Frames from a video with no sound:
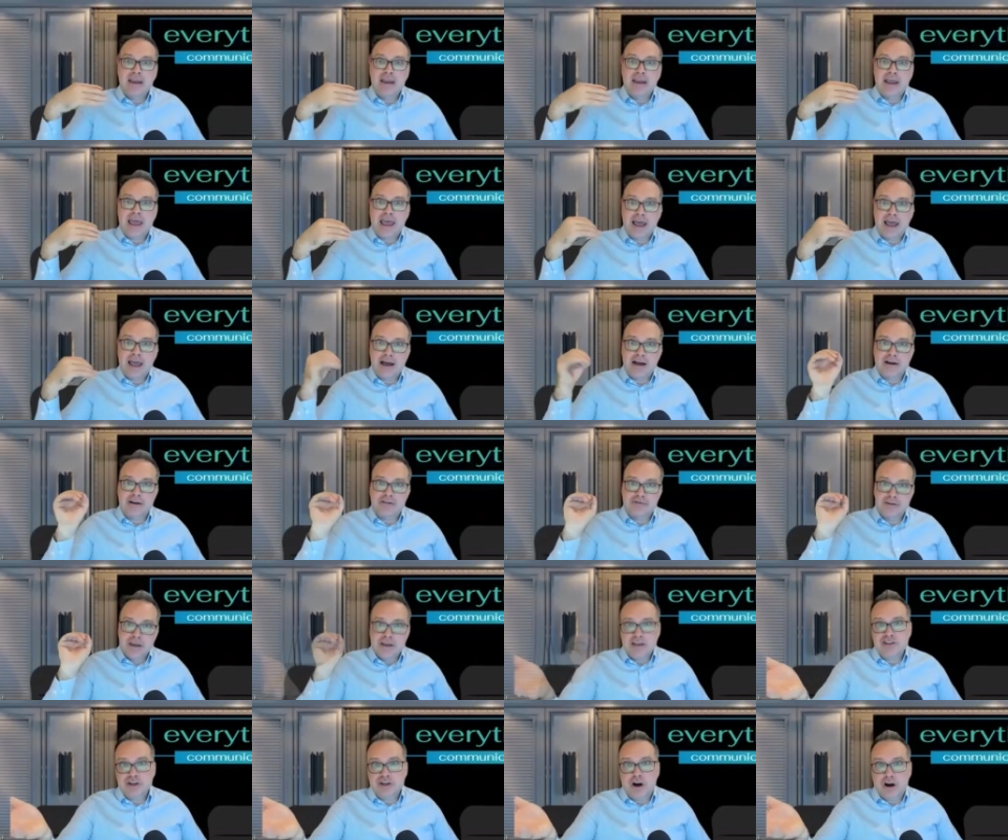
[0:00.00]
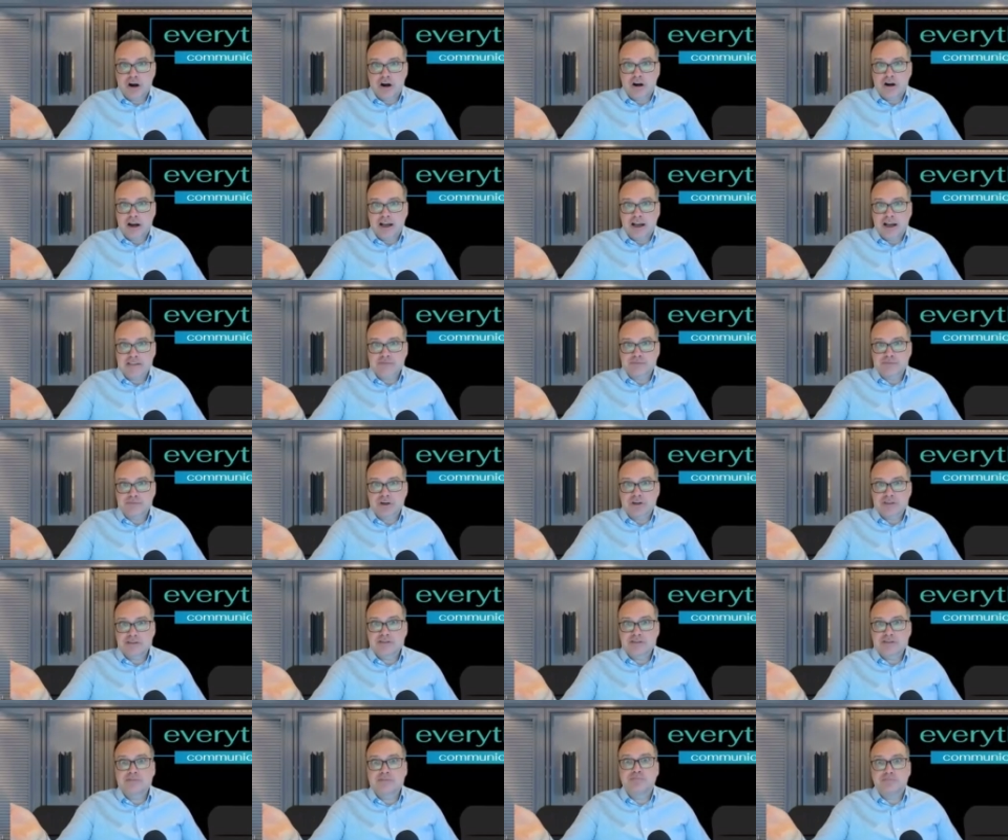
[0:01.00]
and have HR
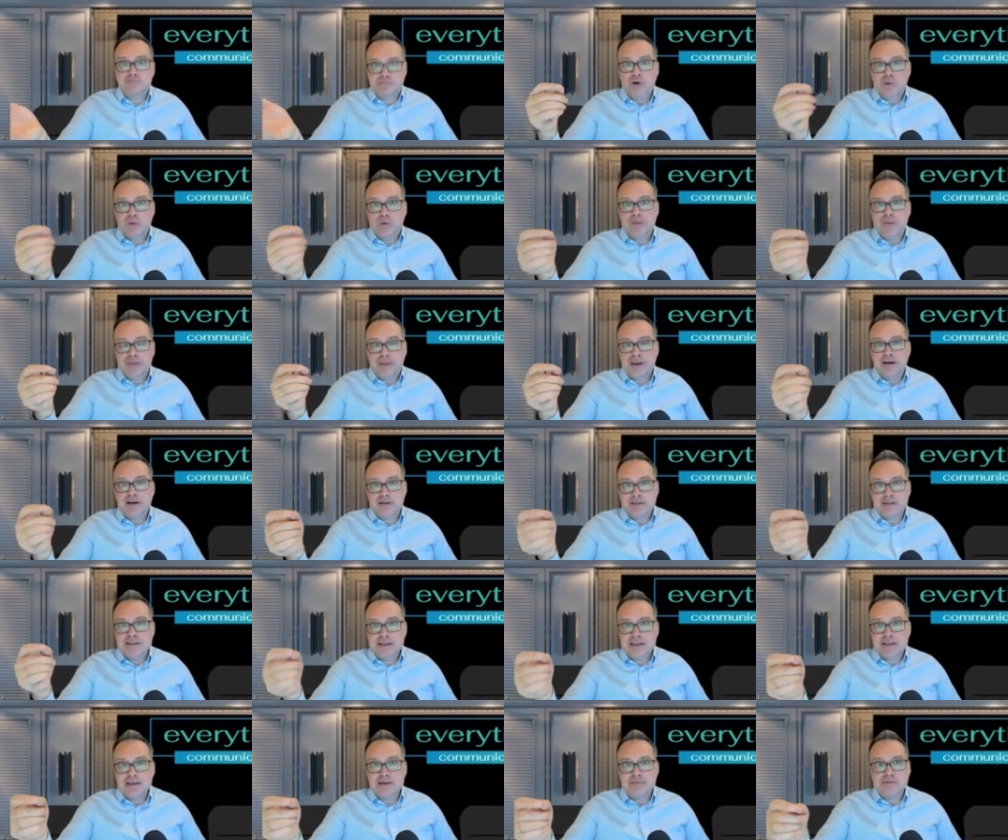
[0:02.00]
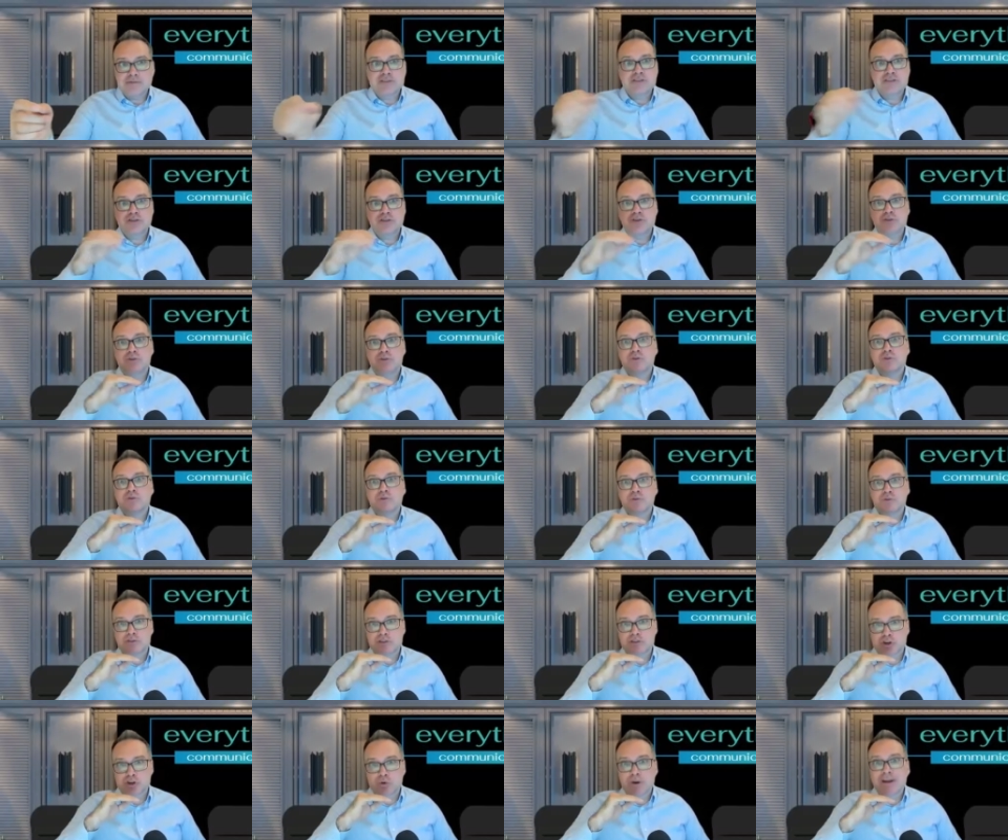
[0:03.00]
experts work with their teams
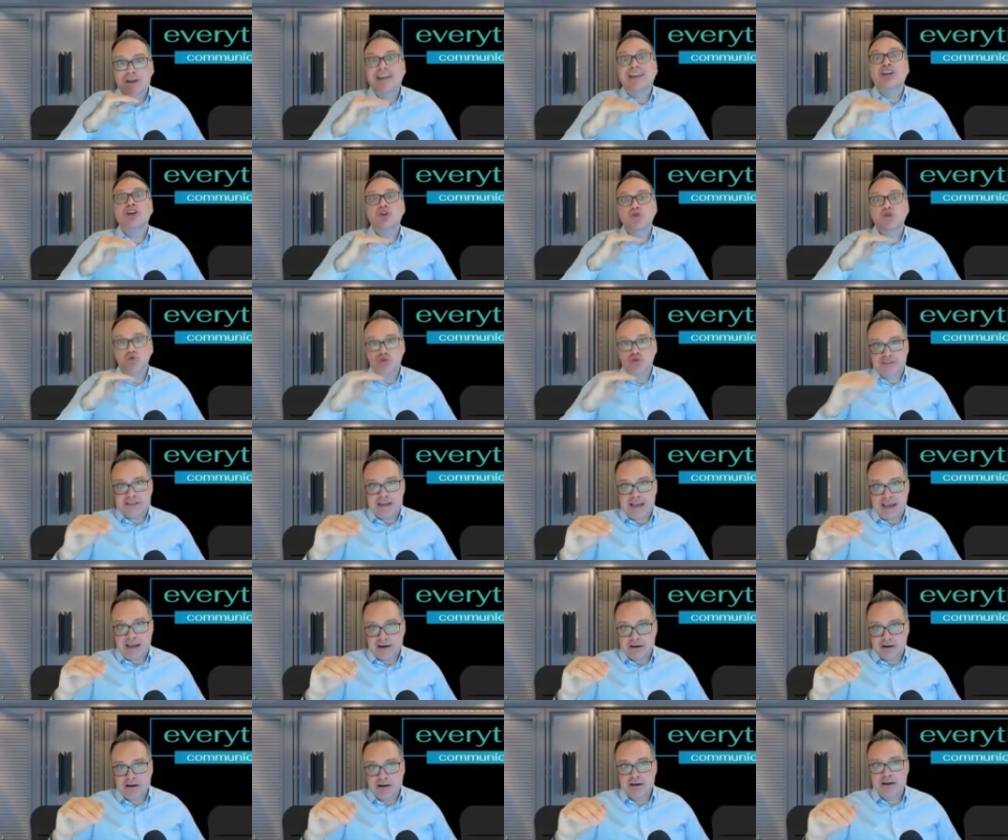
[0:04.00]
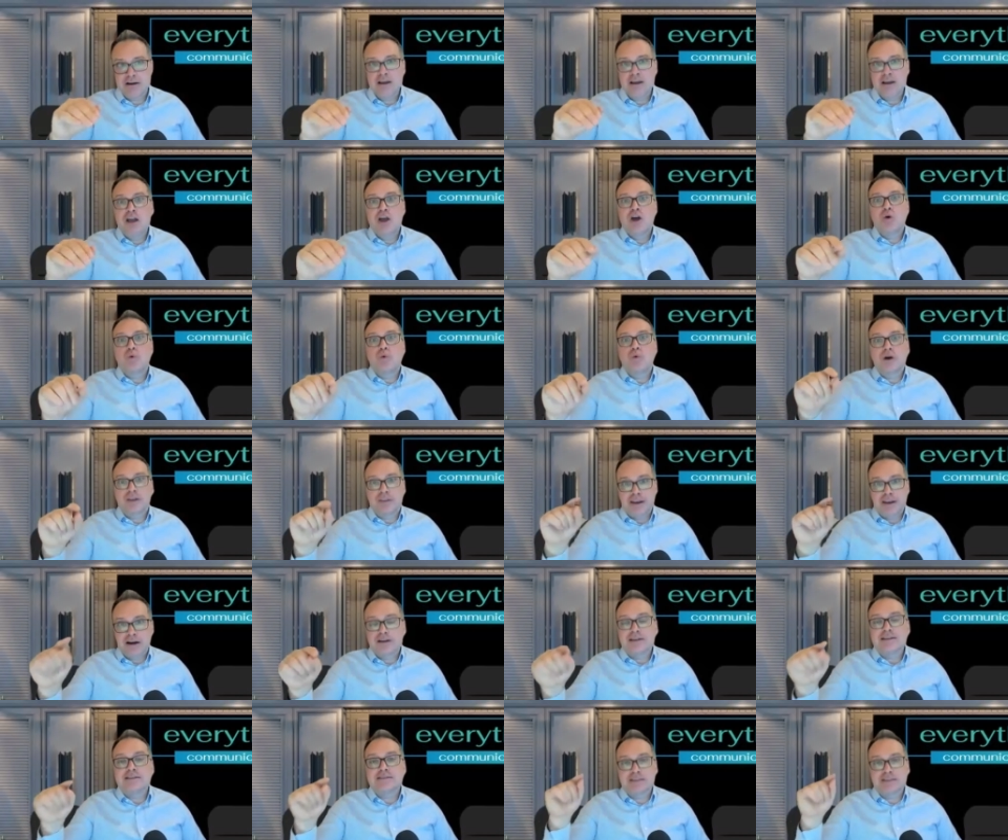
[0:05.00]
to create a new standard where there